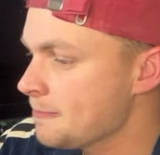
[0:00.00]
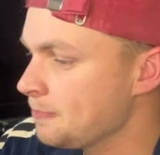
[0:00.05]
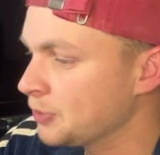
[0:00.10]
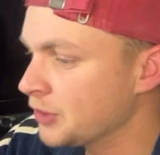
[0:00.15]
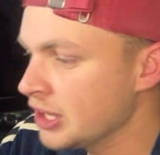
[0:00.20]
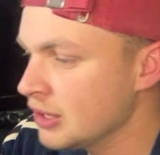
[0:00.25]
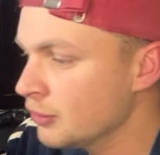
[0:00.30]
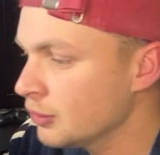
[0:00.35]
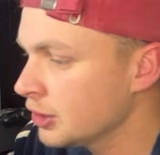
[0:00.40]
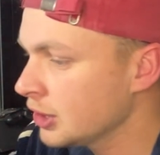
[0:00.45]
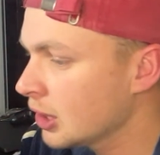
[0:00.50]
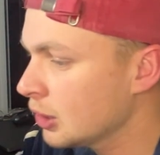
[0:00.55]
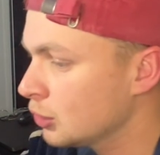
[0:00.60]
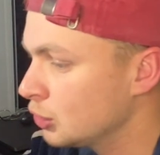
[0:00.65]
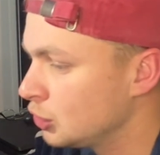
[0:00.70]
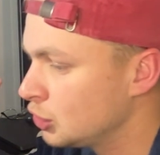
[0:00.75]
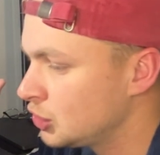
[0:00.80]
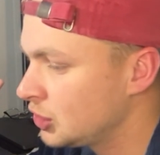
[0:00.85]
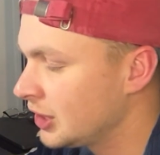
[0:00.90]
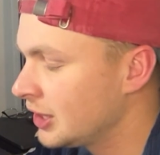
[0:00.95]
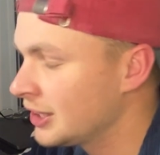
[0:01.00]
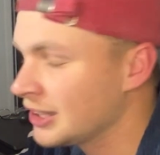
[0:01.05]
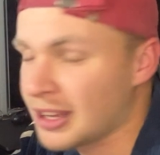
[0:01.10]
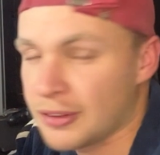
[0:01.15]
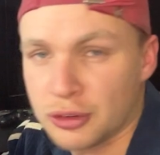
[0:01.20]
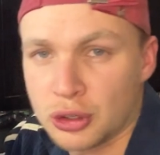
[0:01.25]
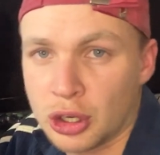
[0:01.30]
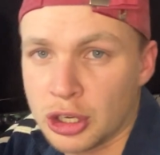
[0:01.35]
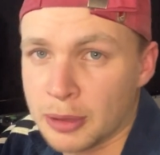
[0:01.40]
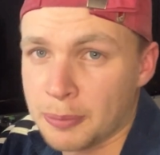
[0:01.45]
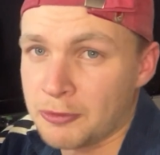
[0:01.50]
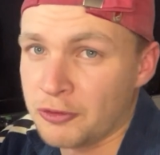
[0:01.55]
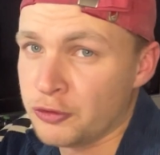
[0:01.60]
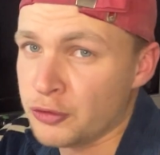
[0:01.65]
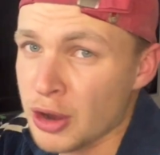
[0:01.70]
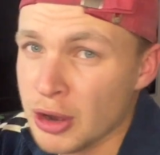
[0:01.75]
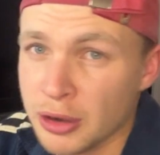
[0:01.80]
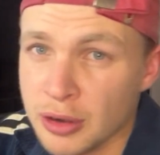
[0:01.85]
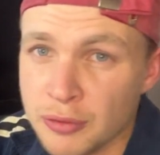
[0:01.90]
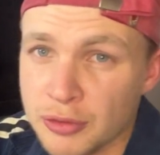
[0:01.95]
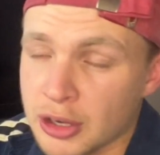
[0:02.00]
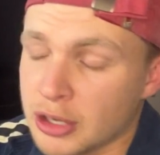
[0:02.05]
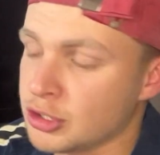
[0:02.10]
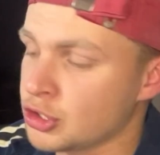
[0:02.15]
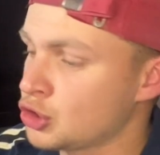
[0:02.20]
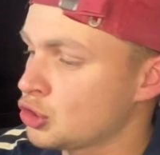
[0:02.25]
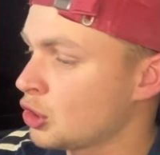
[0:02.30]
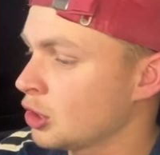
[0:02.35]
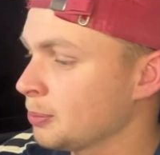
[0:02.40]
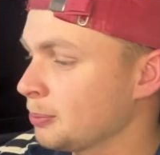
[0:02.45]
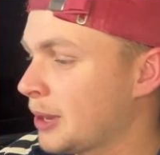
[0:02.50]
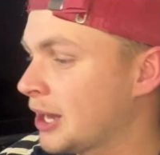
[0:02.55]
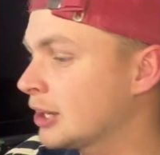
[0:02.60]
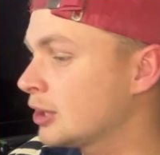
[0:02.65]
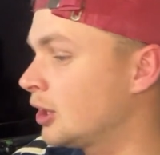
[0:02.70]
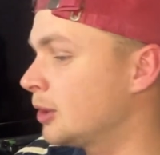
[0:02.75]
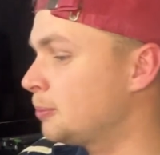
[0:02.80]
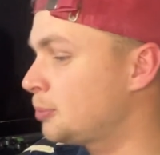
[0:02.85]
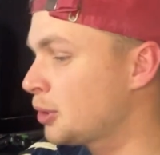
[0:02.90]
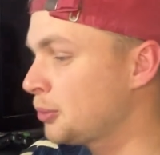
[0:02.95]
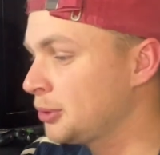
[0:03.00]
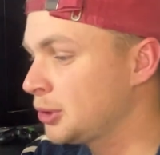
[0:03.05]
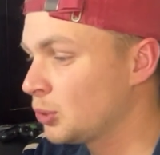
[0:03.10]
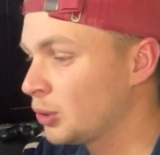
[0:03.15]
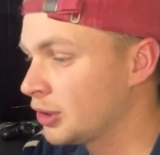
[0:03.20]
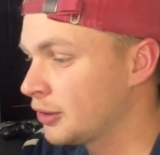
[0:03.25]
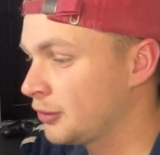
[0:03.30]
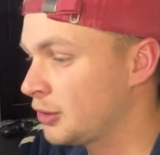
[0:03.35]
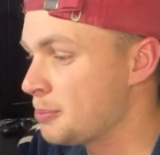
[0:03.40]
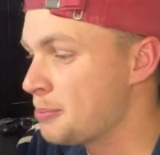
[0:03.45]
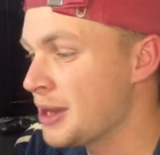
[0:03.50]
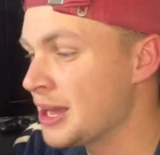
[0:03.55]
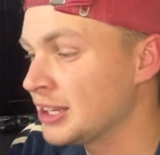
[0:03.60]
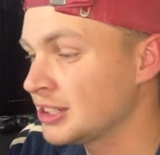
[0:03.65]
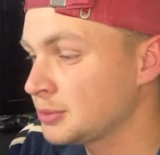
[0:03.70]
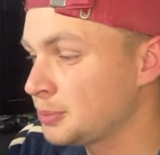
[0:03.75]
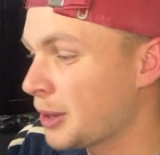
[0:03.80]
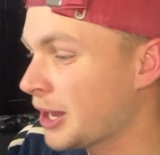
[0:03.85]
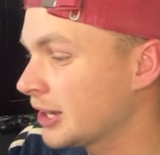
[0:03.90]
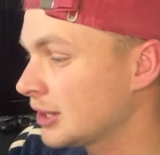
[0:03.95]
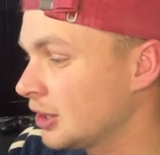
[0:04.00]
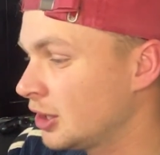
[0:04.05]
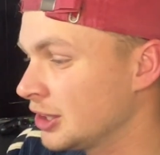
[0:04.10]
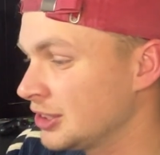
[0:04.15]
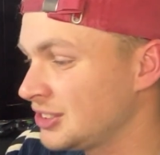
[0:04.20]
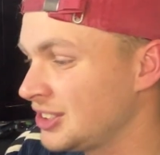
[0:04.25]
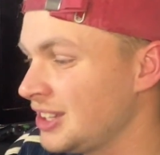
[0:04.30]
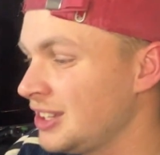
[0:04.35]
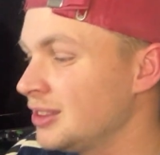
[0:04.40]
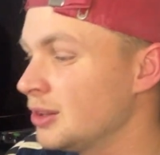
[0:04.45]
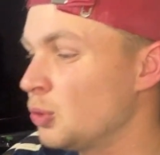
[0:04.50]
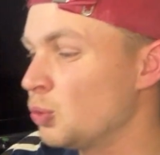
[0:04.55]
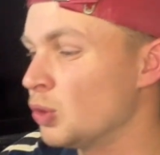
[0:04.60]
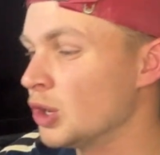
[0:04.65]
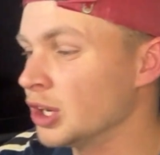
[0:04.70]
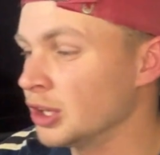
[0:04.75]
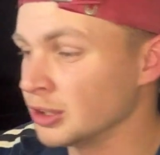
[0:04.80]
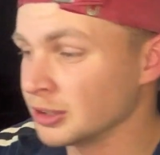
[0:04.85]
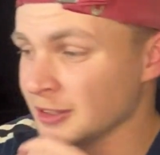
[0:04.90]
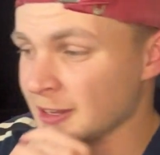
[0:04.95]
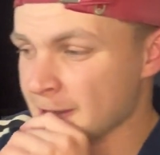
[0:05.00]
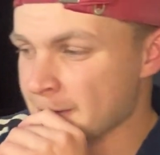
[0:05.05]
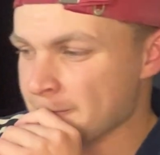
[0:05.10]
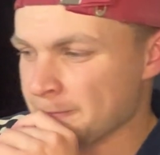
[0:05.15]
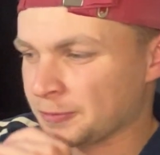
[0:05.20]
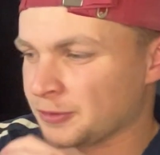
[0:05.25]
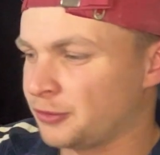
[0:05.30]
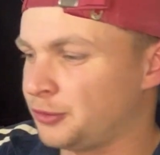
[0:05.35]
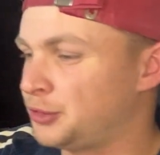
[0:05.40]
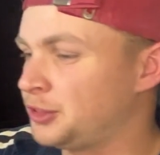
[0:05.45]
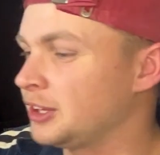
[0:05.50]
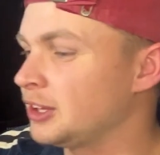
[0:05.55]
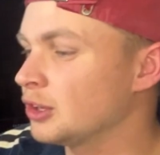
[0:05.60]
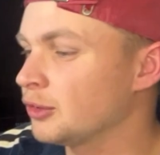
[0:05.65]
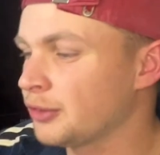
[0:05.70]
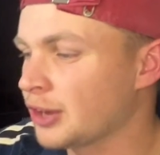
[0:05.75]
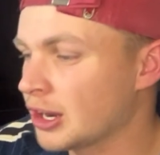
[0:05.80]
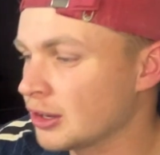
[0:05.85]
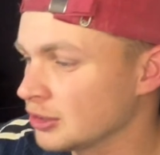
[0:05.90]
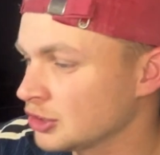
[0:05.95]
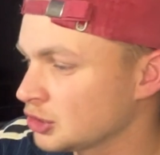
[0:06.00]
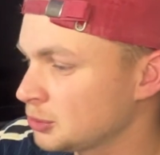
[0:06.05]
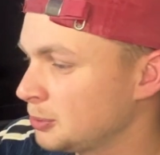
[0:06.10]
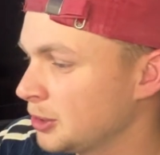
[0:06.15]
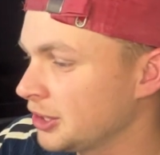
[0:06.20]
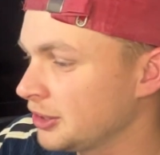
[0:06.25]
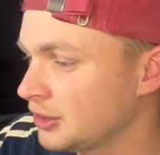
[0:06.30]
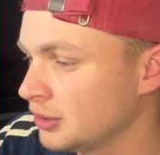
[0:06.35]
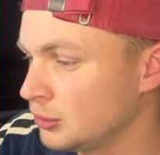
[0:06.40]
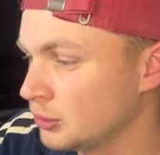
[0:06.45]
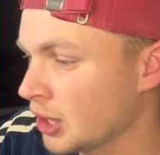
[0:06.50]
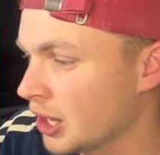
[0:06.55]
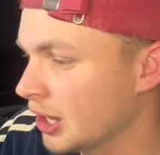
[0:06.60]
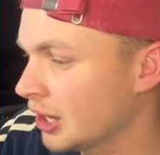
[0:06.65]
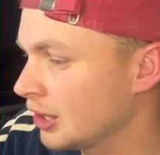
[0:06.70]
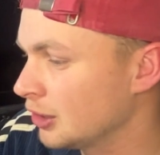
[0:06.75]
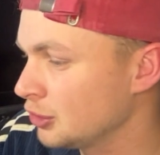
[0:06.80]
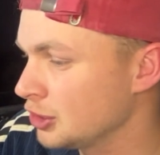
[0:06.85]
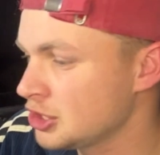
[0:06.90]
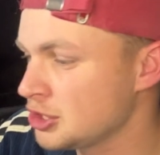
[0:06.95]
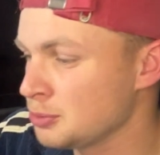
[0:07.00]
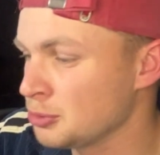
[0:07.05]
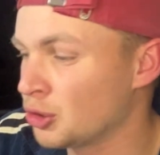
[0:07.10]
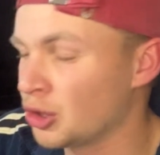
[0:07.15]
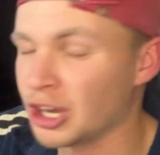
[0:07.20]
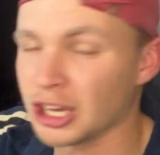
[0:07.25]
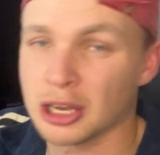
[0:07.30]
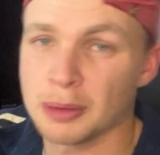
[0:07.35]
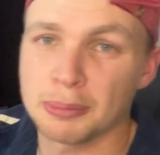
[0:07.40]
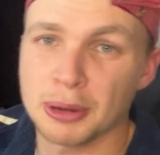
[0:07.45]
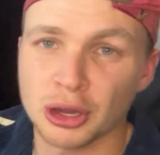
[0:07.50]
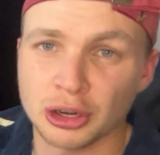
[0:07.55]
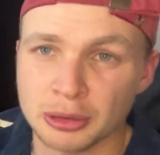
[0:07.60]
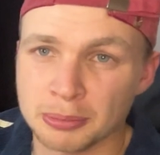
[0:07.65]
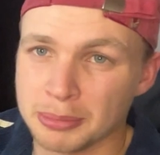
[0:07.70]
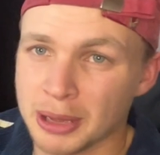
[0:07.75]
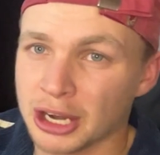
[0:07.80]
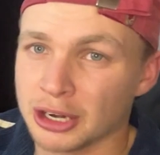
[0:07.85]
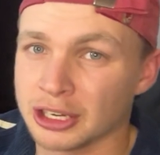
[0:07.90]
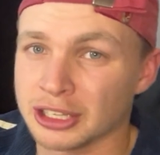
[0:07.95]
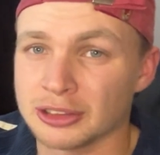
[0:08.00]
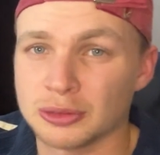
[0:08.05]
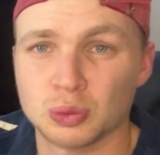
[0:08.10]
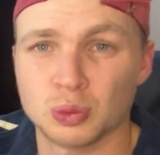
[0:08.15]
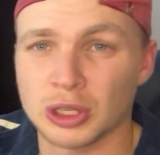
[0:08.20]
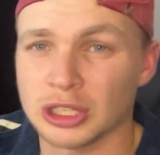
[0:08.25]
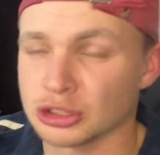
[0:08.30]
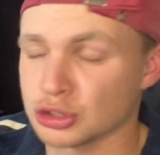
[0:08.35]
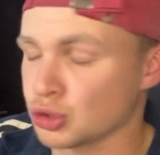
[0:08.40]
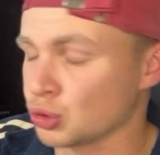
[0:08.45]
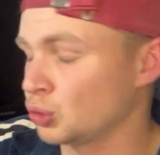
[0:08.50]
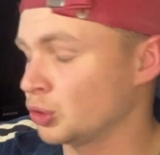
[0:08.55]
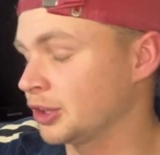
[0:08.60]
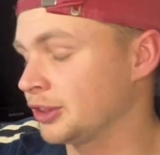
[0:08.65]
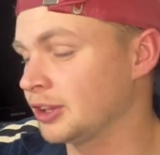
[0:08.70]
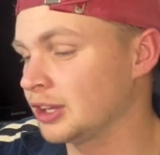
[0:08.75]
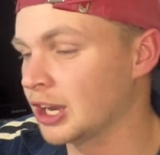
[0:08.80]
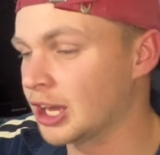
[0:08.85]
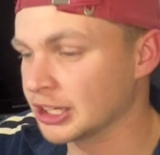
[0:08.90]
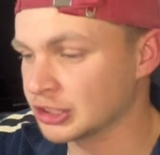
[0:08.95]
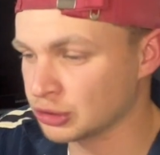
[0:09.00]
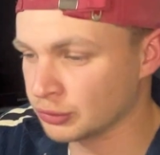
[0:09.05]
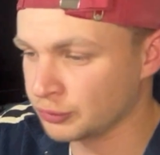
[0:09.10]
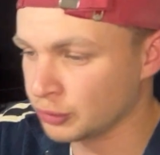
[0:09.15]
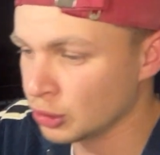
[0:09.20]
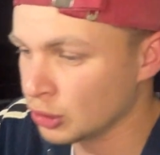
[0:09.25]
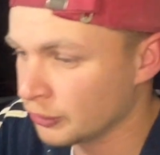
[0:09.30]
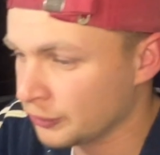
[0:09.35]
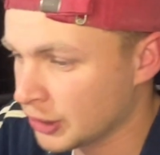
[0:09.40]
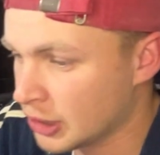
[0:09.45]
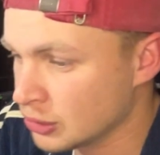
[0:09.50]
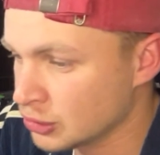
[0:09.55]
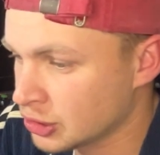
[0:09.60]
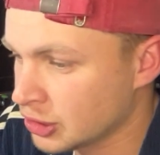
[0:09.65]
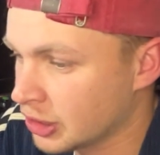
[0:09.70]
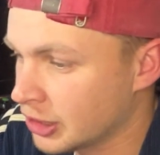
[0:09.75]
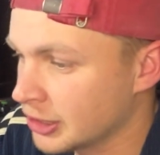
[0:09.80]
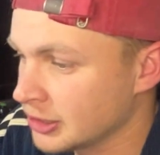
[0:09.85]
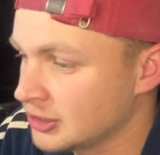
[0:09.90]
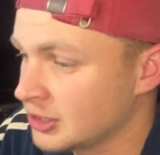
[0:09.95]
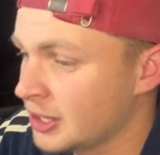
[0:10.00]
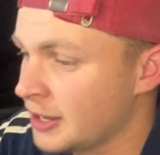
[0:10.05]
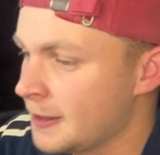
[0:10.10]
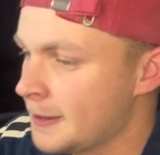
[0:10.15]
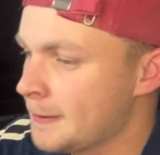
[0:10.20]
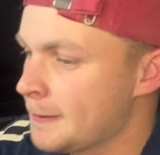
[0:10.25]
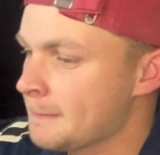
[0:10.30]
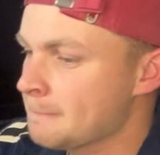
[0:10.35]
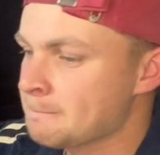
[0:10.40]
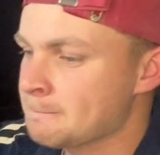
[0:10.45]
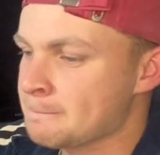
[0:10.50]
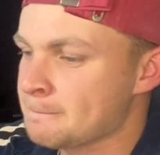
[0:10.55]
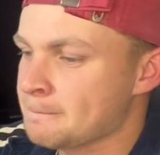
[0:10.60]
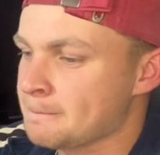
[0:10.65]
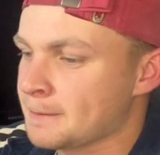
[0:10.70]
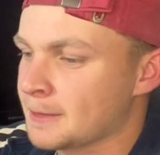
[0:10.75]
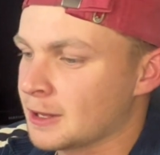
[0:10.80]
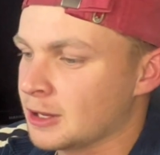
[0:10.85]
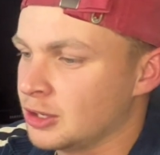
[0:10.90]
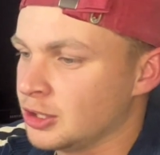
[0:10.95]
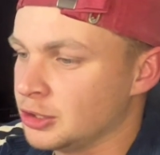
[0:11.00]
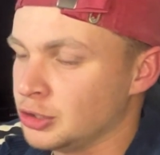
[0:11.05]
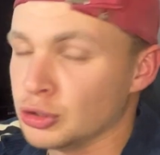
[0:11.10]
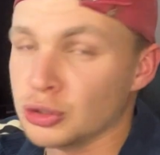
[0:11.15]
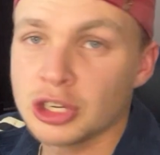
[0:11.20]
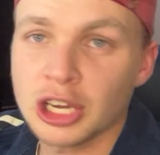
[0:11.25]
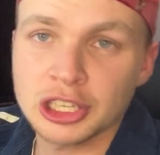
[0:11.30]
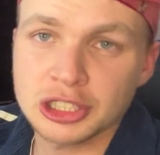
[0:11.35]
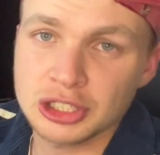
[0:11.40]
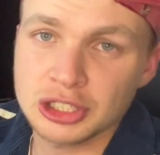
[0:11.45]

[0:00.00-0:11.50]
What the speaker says: Even though New Zealand have got a very, very strong back line, probably one of the best back lines in the world. If you think of Aaron Smith, Richie Mo'unga, Bowden Barrett, Will Jordan, the likes of all of those guys. You got